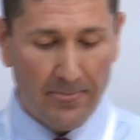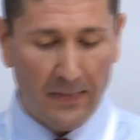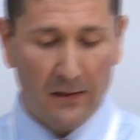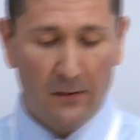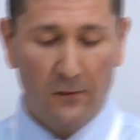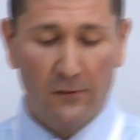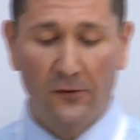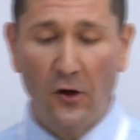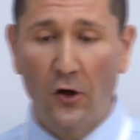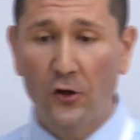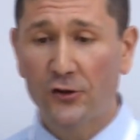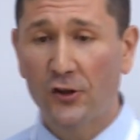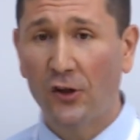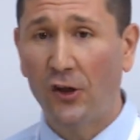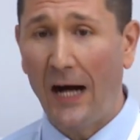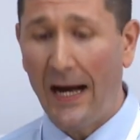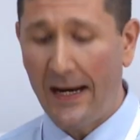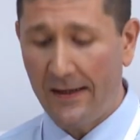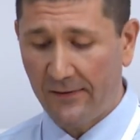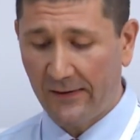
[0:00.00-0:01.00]
Social
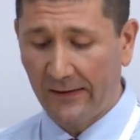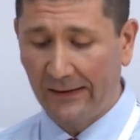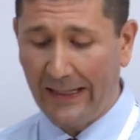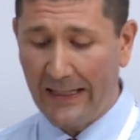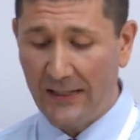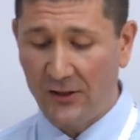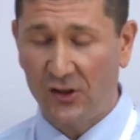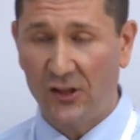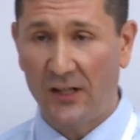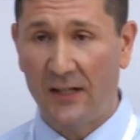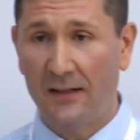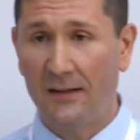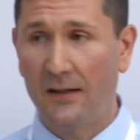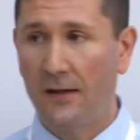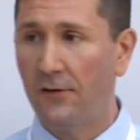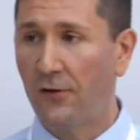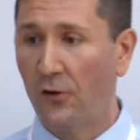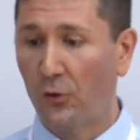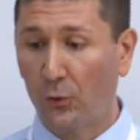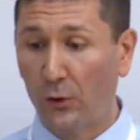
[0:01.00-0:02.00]
isolation
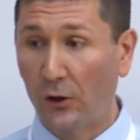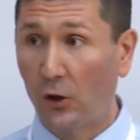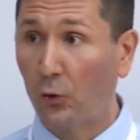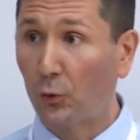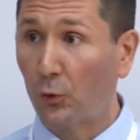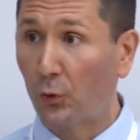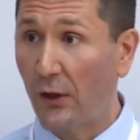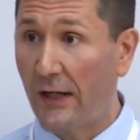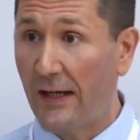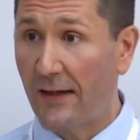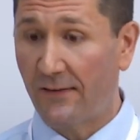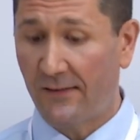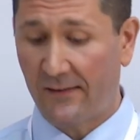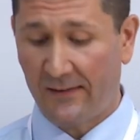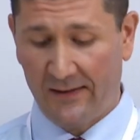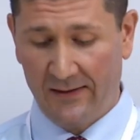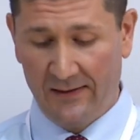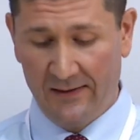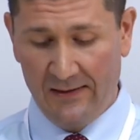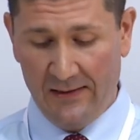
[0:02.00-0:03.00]
is a real risk
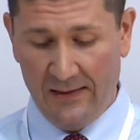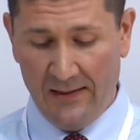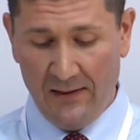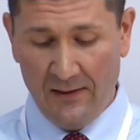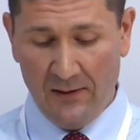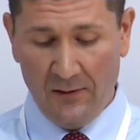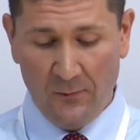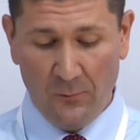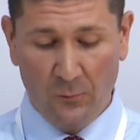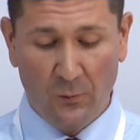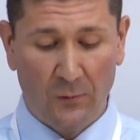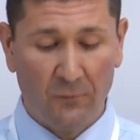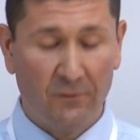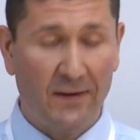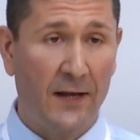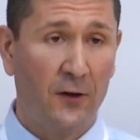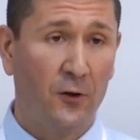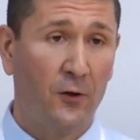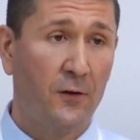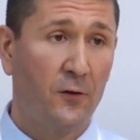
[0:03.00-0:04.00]
when
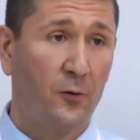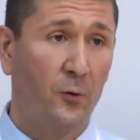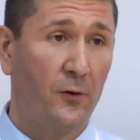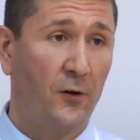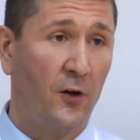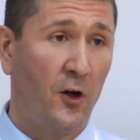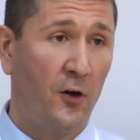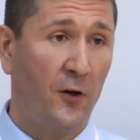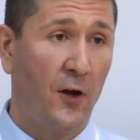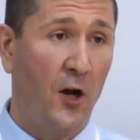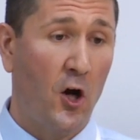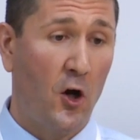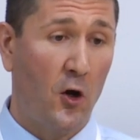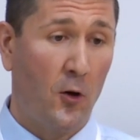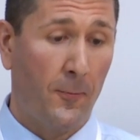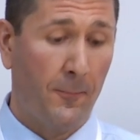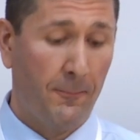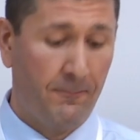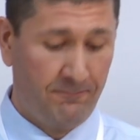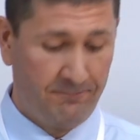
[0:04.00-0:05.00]
veterans return
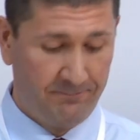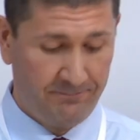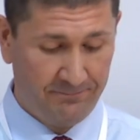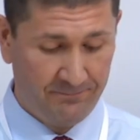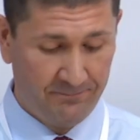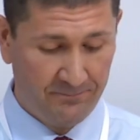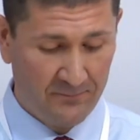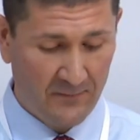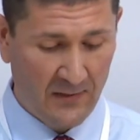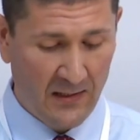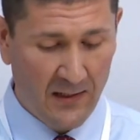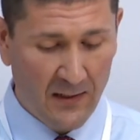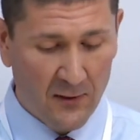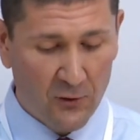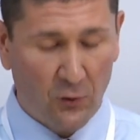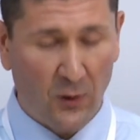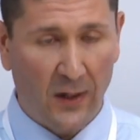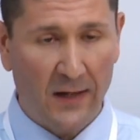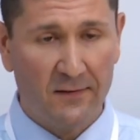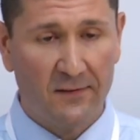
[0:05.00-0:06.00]
home.
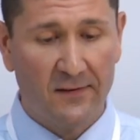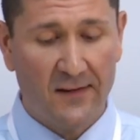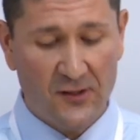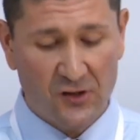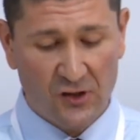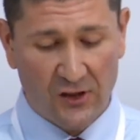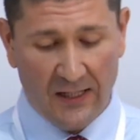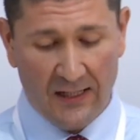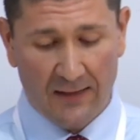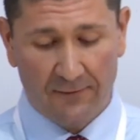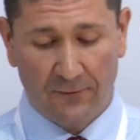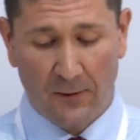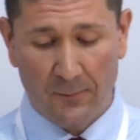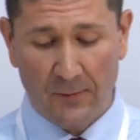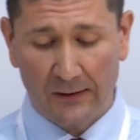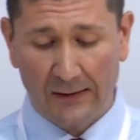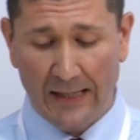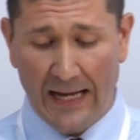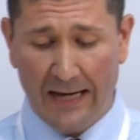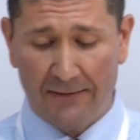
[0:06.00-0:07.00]
Transitioning from a
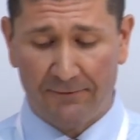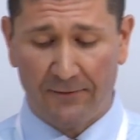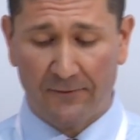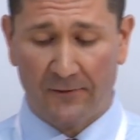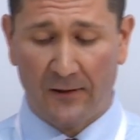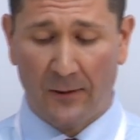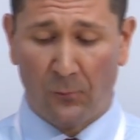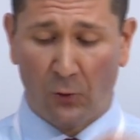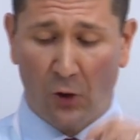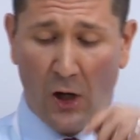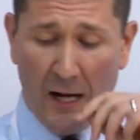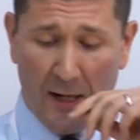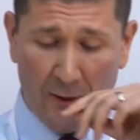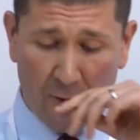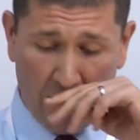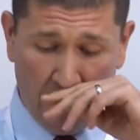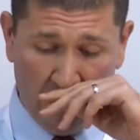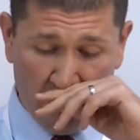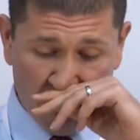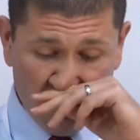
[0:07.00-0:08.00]
life of
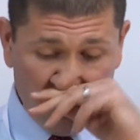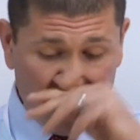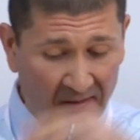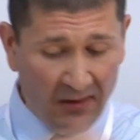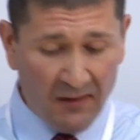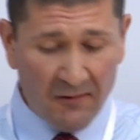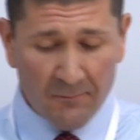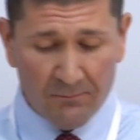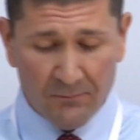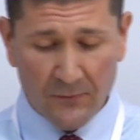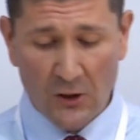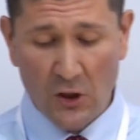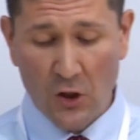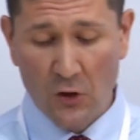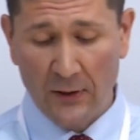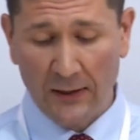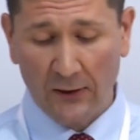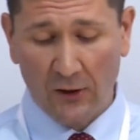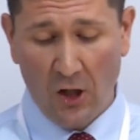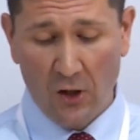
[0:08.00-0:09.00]
camaraderie,
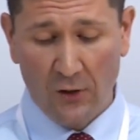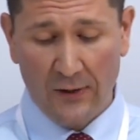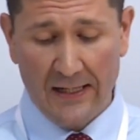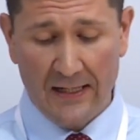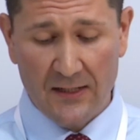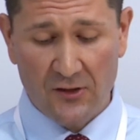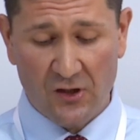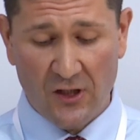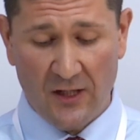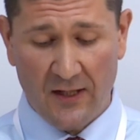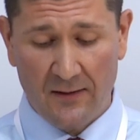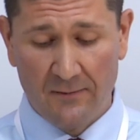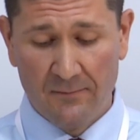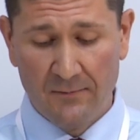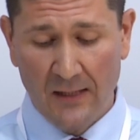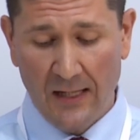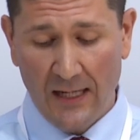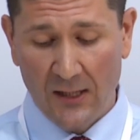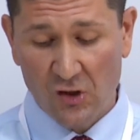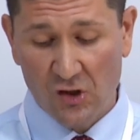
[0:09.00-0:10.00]
unit cohesion,
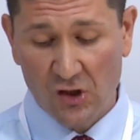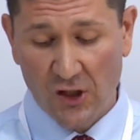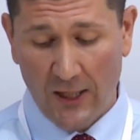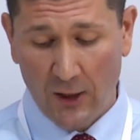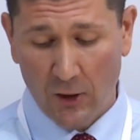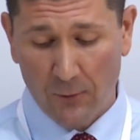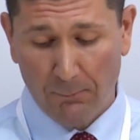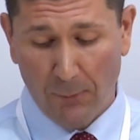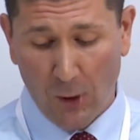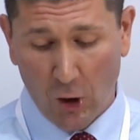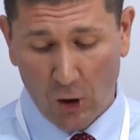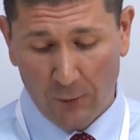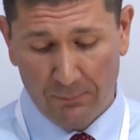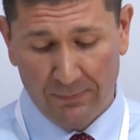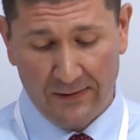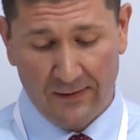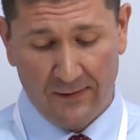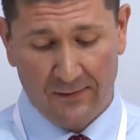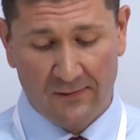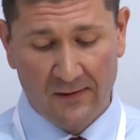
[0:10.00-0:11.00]
and shared
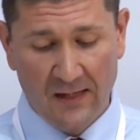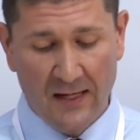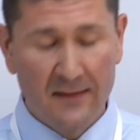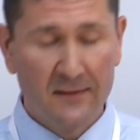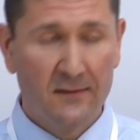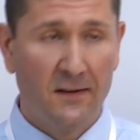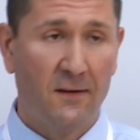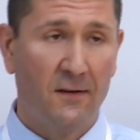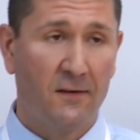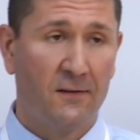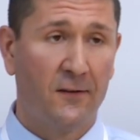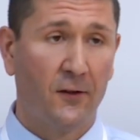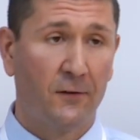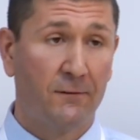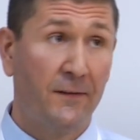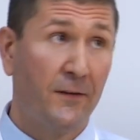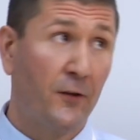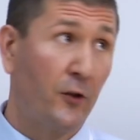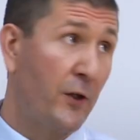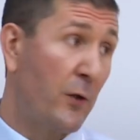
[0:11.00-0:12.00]
purpose to the
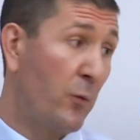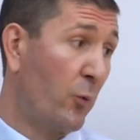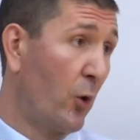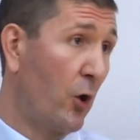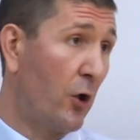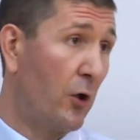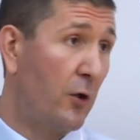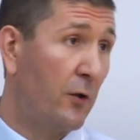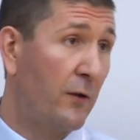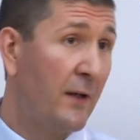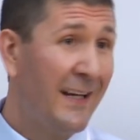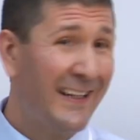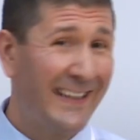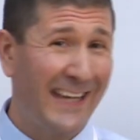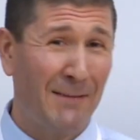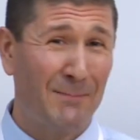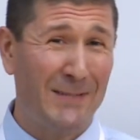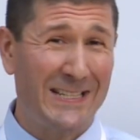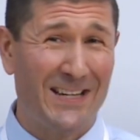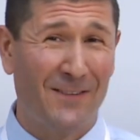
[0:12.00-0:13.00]
civilian world can
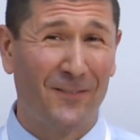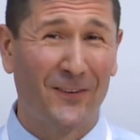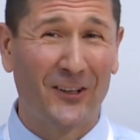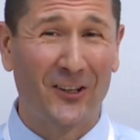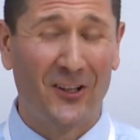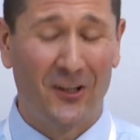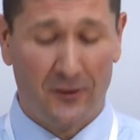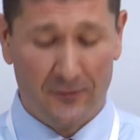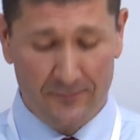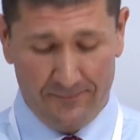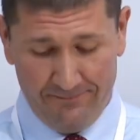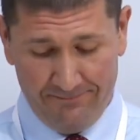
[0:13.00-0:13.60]
be difficult,